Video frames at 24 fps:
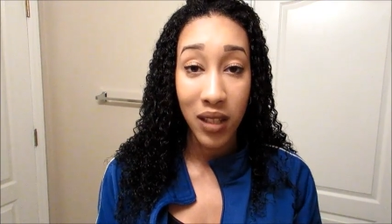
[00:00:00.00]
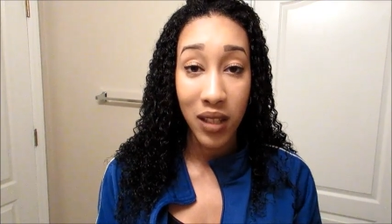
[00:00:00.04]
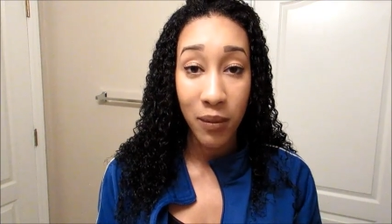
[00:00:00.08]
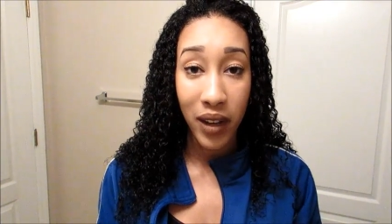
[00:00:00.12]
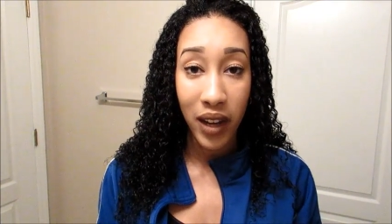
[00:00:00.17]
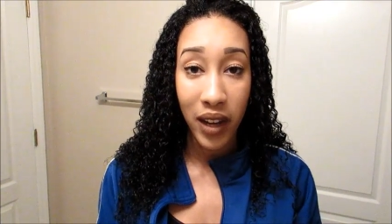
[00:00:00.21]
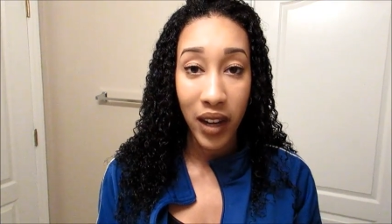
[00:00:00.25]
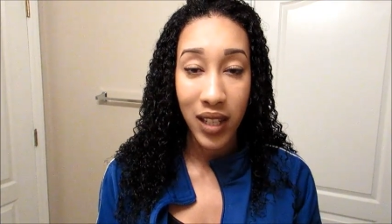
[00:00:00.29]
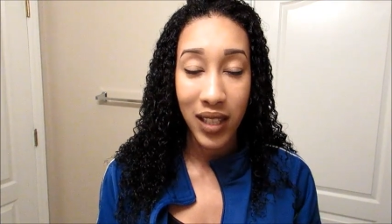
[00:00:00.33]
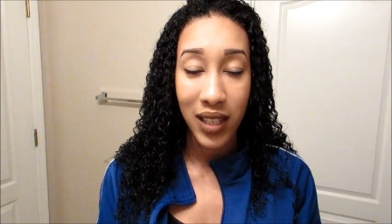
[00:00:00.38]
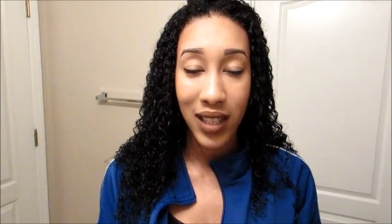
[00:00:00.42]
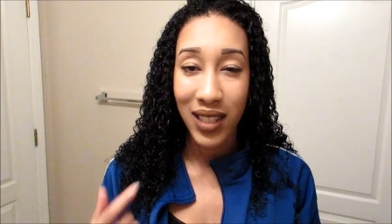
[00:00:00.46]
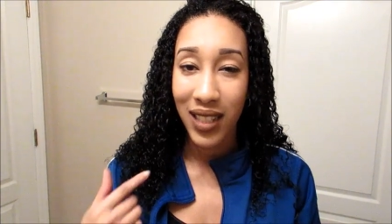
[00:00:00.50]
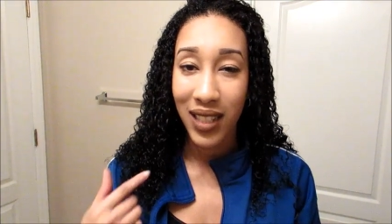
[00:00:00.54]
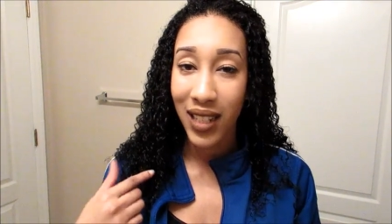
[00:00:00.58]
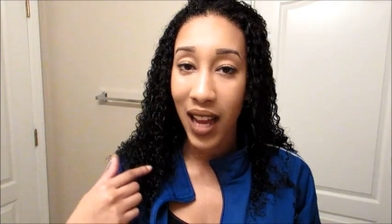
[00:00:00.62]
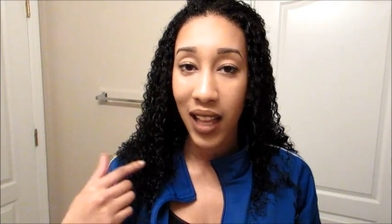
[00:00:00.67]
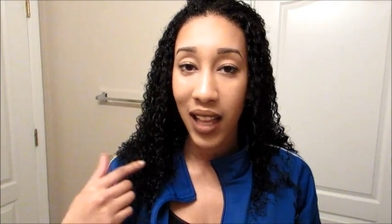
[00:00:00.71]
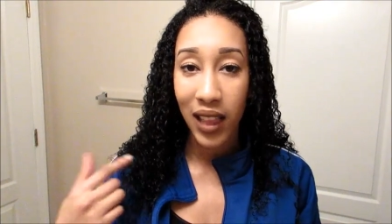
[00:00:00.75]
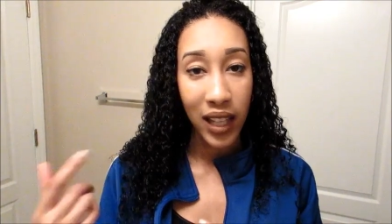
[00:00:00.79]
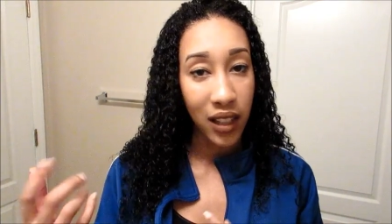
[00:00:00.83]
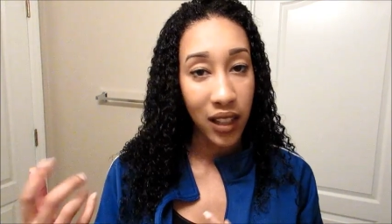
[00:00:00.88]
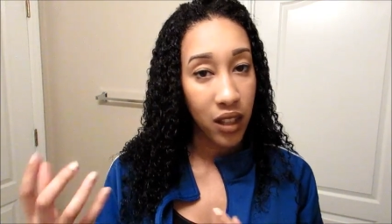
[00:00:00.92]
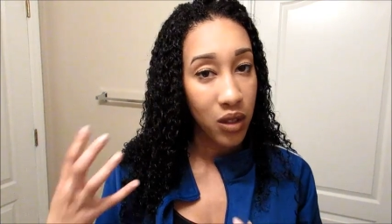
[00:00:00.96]
in my hair because I did
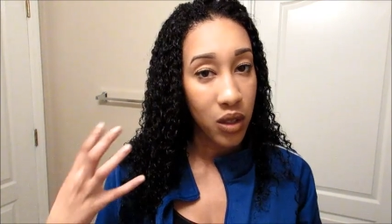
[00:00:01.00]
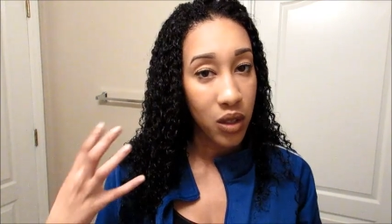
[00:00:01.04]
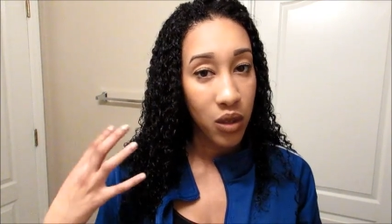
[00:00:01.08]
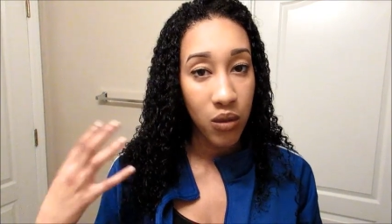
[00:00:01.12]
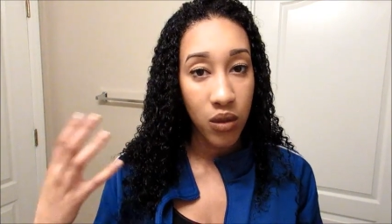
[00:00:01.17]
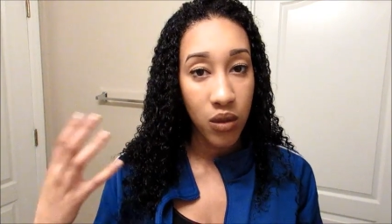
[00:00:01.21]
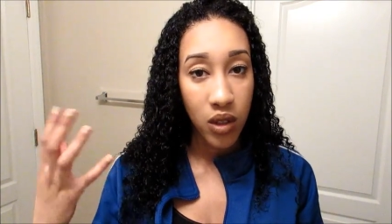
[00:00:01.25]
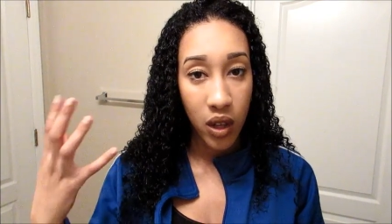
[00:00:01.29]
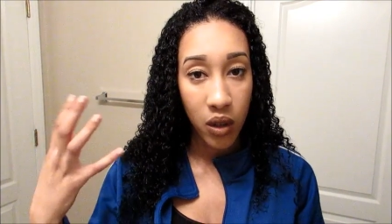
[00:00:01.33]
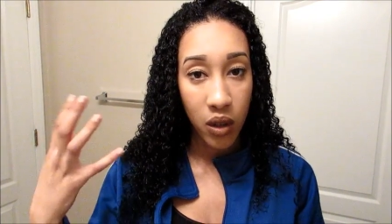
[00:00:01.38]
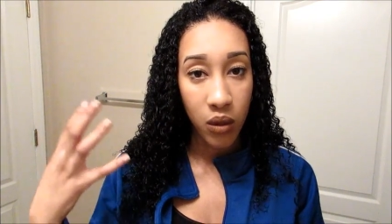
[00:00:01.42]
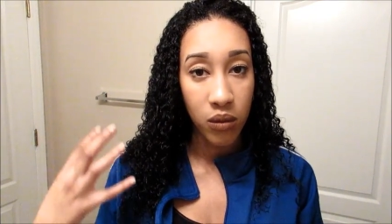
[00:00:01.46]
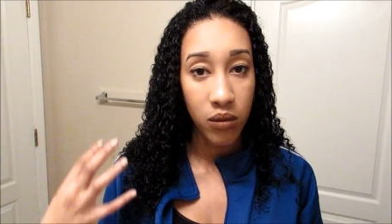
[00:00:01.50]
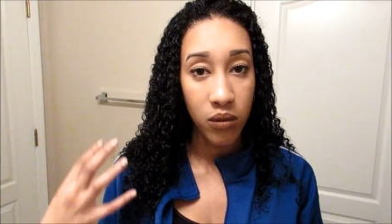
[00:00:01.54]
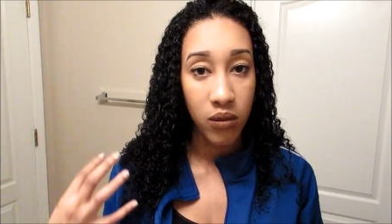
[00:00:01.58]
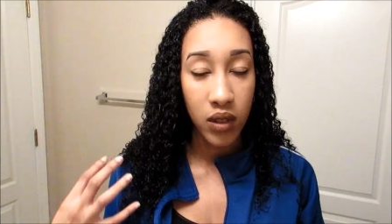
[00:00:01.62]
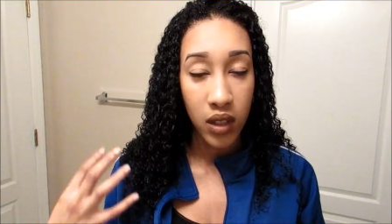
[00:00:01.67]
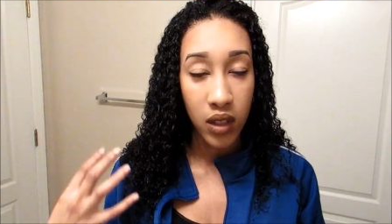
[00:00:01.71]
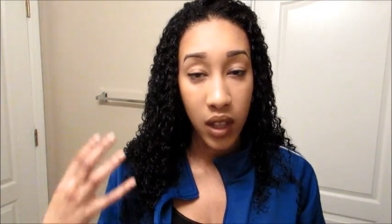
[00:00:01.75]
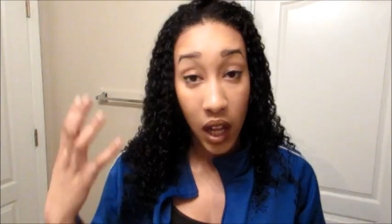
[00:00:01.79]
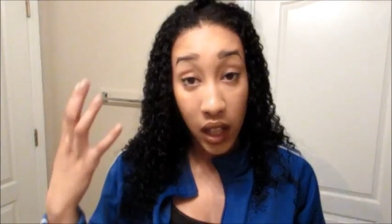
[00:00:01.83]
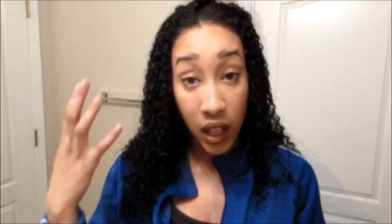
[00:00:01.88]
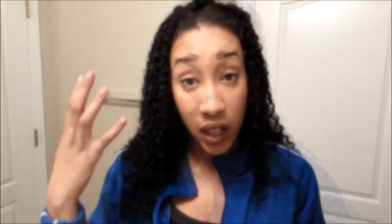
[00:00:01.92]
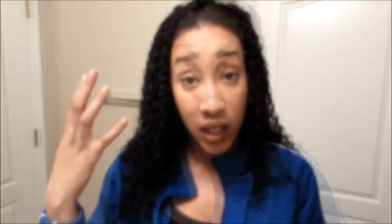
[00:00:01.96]
not like the two-tone
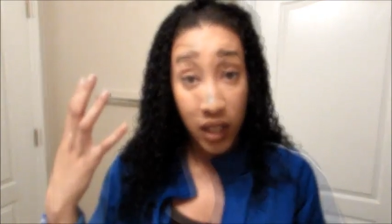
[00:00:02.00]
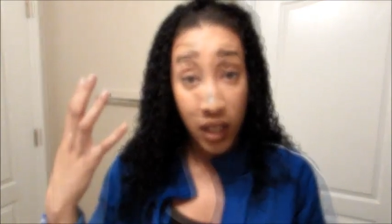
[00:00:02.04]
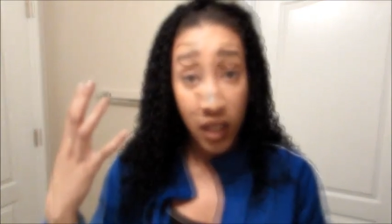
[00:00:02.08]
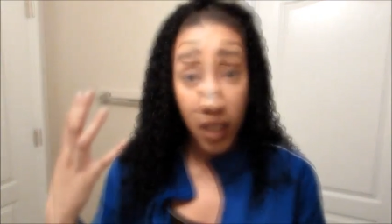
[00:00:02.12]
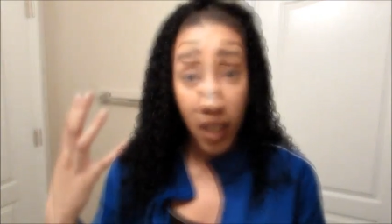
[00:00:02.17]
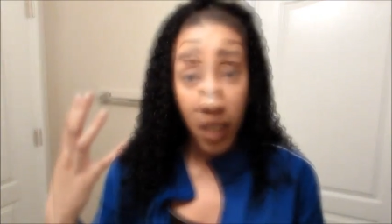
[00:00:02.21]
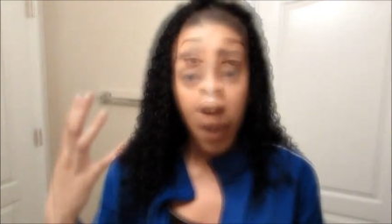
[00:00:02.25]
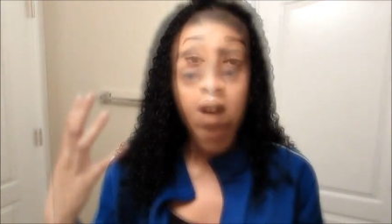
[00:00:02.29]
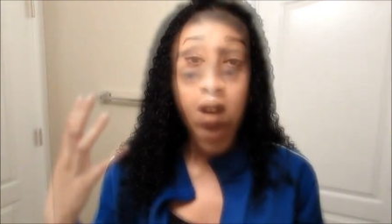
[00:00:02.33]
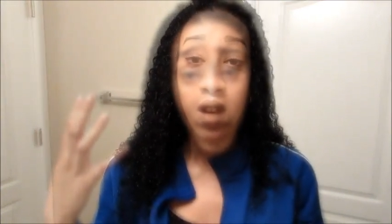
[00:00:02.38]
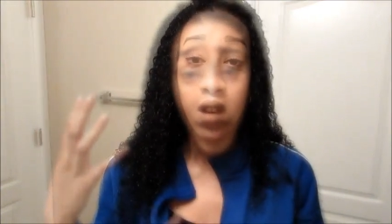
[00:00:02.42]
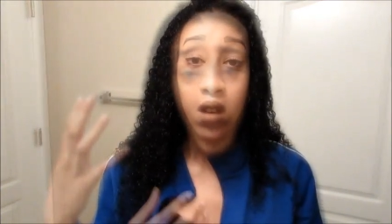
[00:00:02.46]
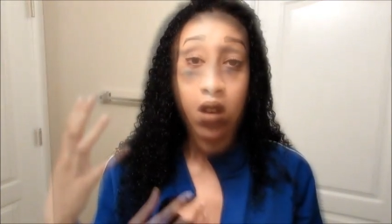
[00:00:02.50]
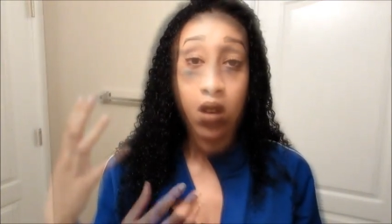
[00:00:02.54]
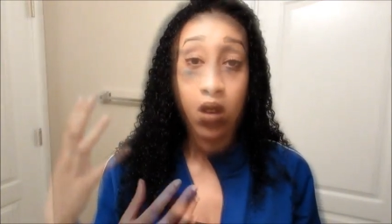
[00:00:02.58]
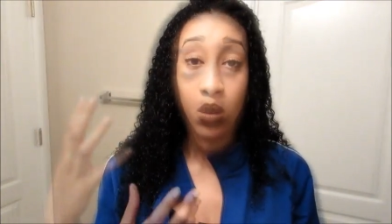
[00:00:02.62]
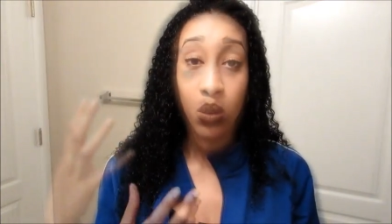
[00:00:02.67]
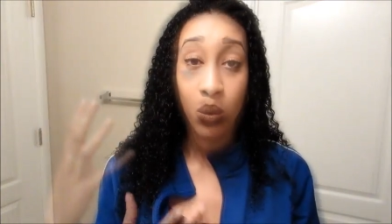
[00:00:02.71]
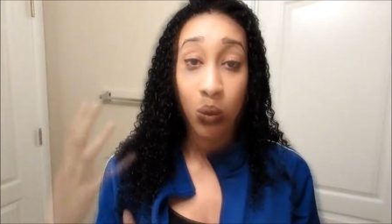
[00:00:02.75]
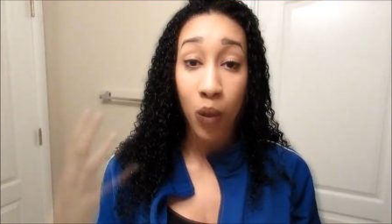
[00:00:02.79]
color in my hair.